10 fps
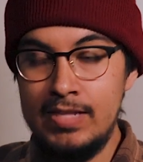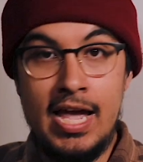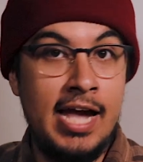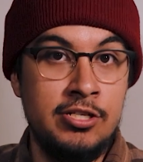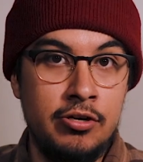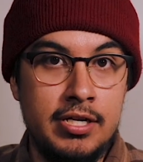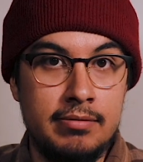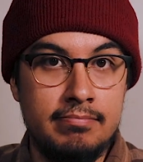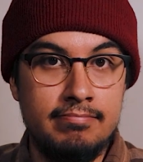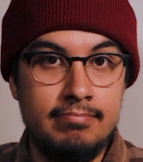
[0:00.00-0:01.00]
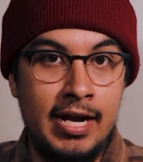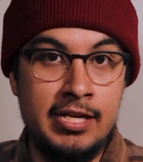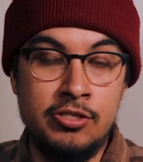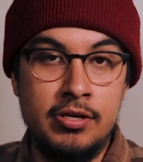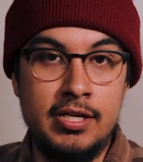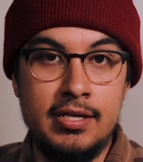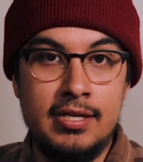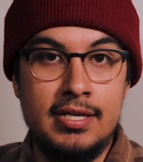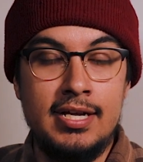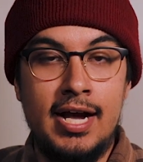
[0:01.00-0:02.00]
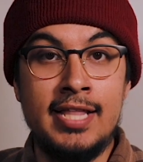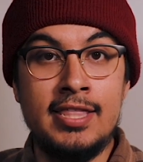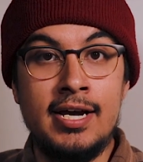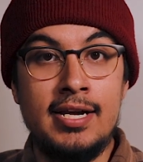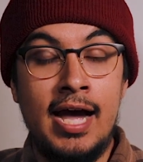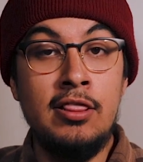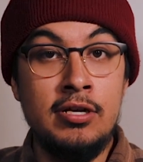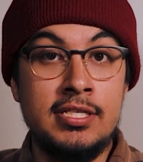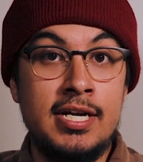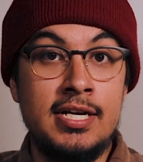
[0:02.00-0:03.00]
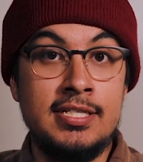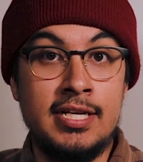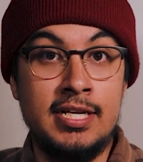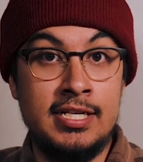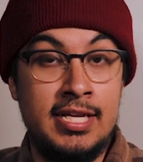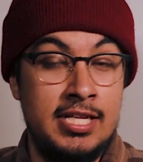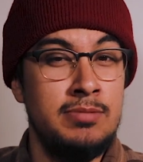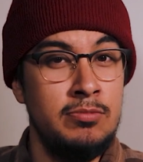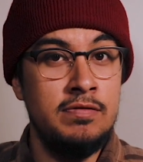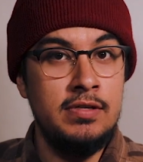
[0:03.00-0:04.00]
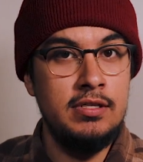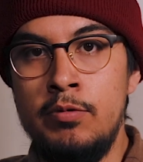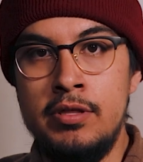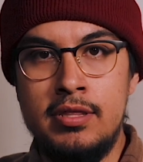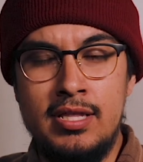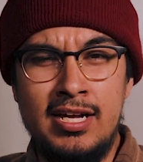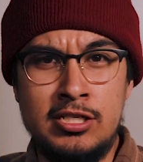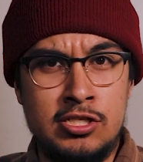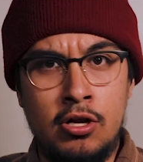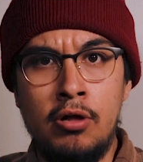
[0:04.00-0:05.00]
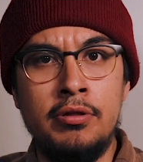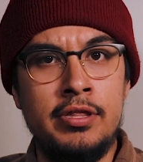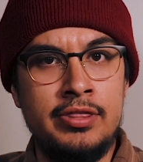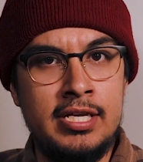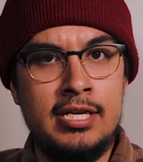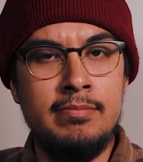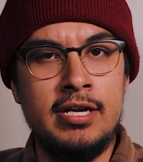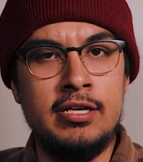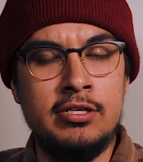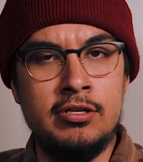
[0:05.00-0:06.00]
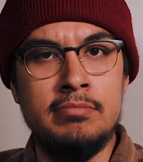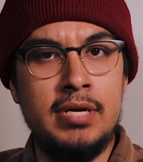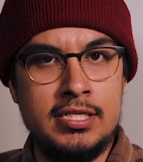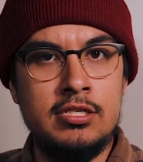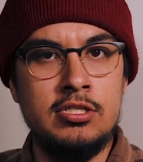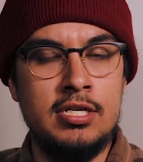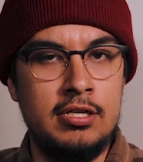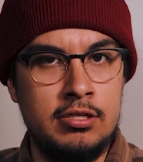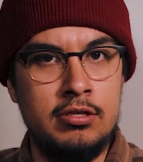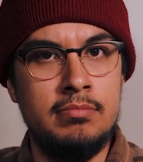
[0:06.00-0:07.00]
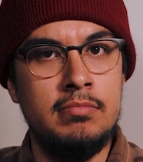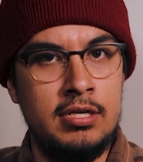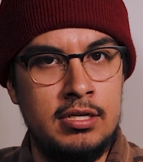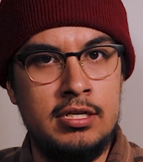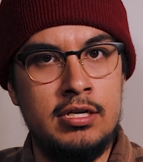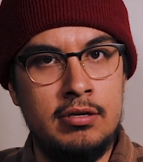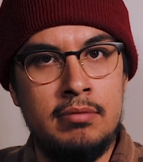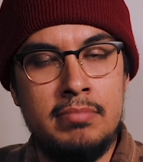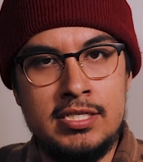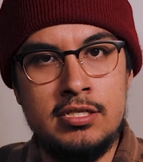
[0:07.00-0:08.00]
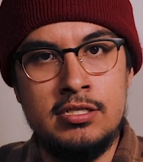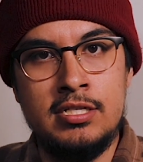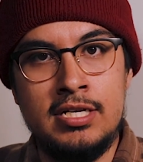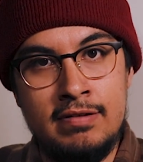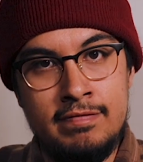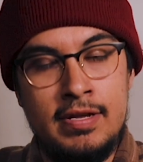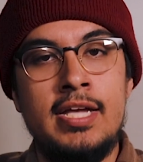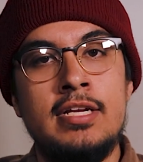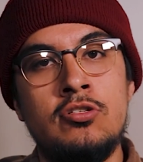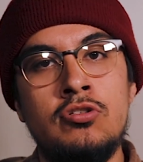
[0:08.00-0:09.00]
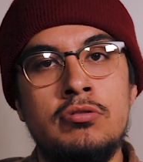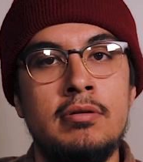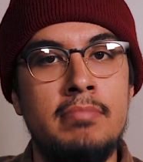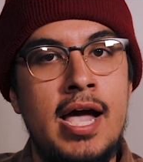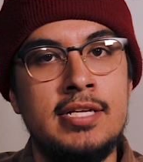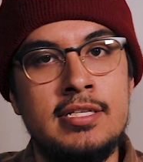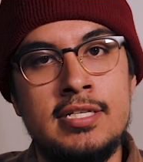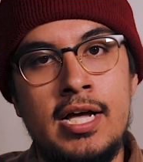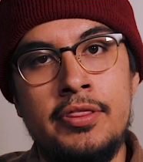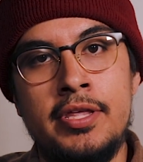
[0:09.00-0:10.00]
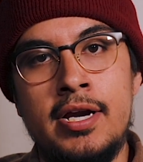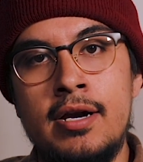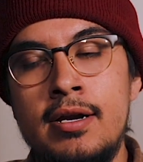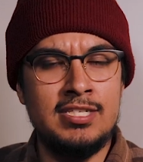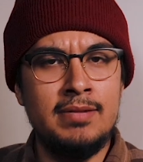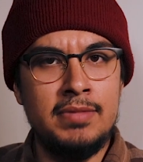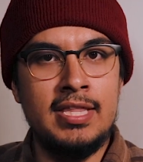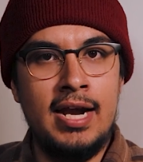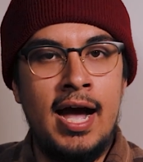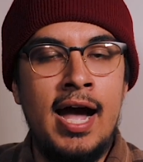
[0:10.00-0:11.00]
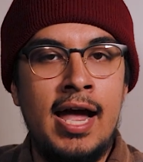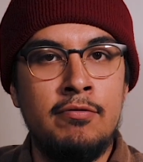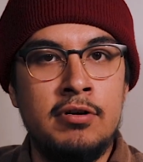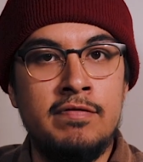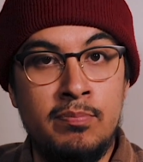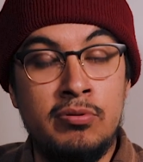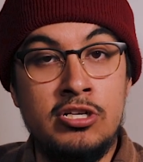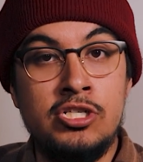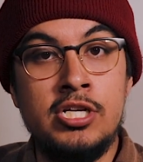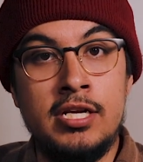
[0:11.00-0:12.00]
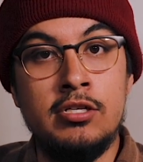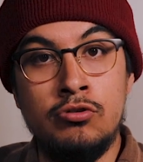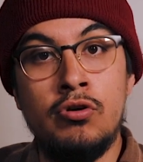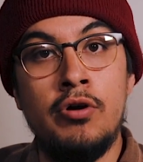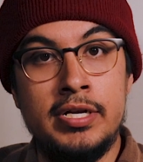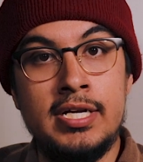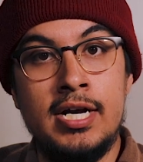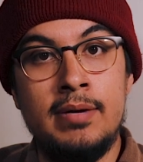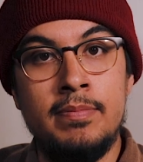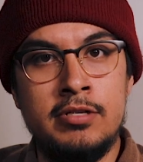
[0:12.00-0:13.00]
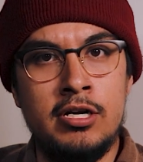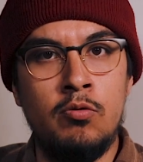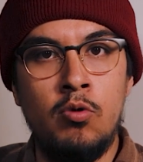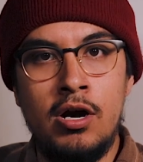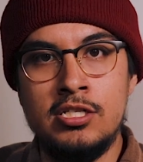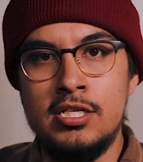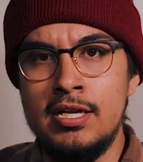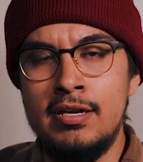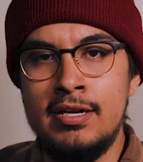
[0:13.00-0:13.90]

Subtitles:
I enjoyed it. I looked at it as like a kid's movie with a solid theme and had a good message. It had a good, a message to convey to the masses out there. Something that I would have appreciated growing up, watching it.